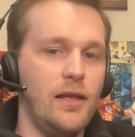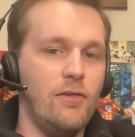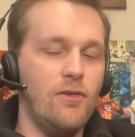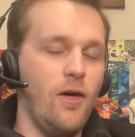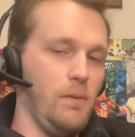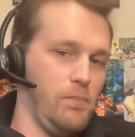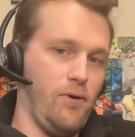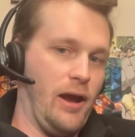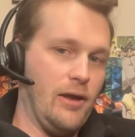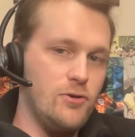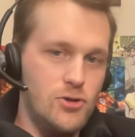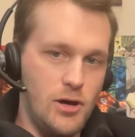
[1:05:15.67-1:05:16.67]
It's all a
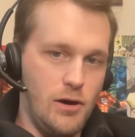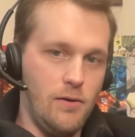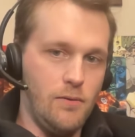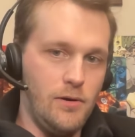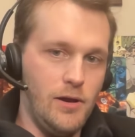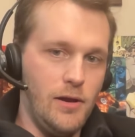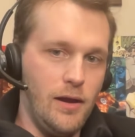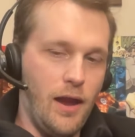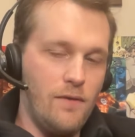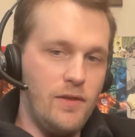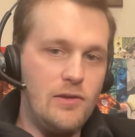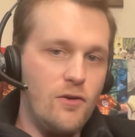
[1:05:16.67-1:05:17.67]
prank show,
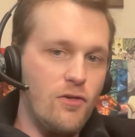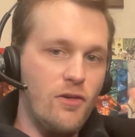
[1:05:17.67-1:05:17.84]
and they just